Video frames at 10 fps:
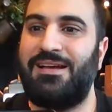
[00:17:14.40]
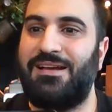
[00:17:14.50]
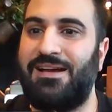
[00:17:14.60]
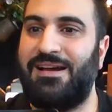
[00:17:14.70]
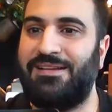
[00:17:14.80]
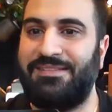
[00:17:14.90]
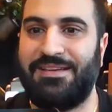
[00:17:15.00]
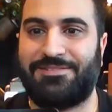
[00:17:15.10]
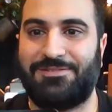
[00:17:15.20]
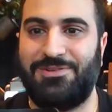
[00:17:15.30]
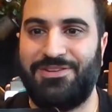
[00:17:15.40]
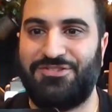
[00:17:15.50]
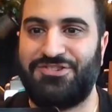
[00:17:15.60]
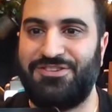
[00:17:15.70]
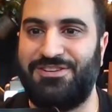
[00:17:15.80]
Next
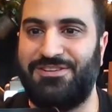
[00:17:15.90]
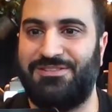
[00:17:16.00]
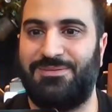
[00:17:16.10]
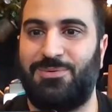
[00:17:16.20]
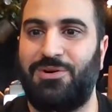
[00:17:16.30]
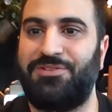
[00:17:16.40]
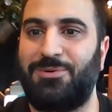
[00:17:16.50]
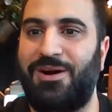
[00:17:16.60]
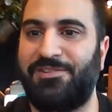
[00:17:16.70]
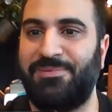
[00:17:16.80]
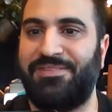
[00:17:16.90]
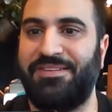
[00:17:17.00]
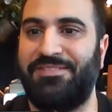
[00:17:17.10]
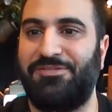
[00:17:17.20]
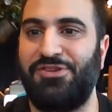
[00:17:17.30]
question. Walter Weissman says,